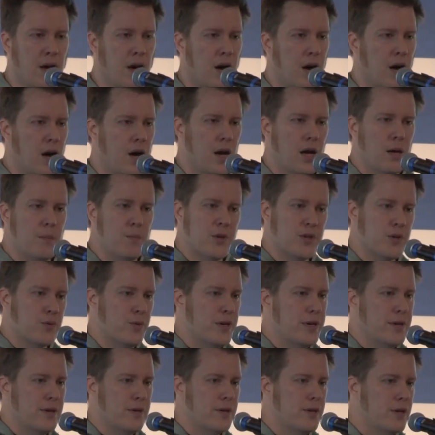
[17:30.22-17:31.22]
and
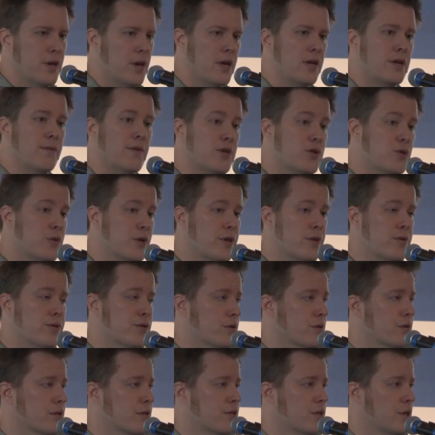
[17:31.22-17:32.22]
between individual
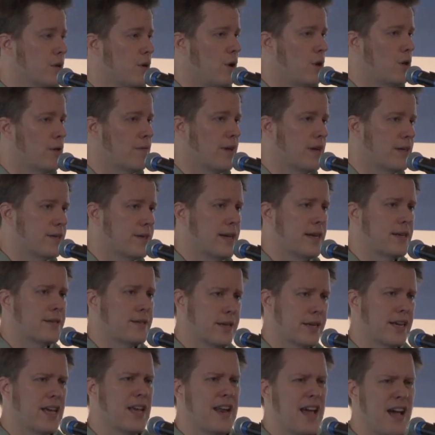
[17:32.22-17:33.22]
users. And so all of that
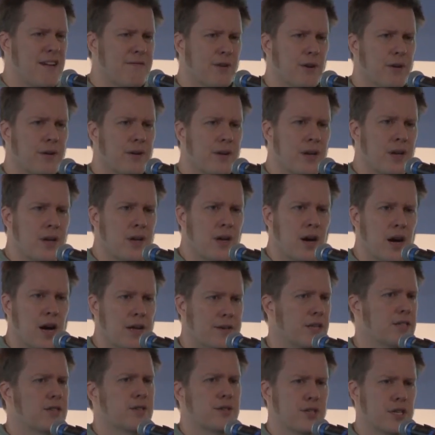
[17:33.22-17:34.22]
takes, again, effort.
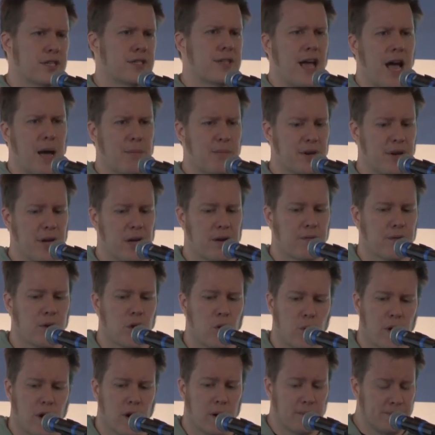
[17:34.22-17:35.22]
It doesn't just happen out of
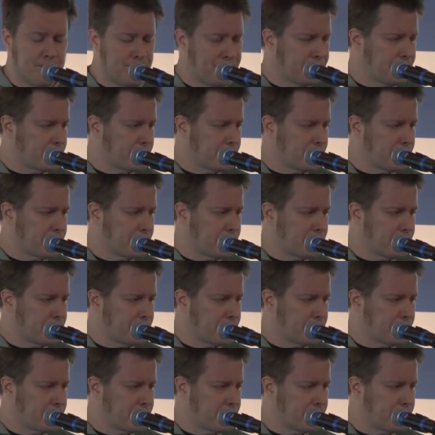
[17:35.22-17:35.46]
nowhere.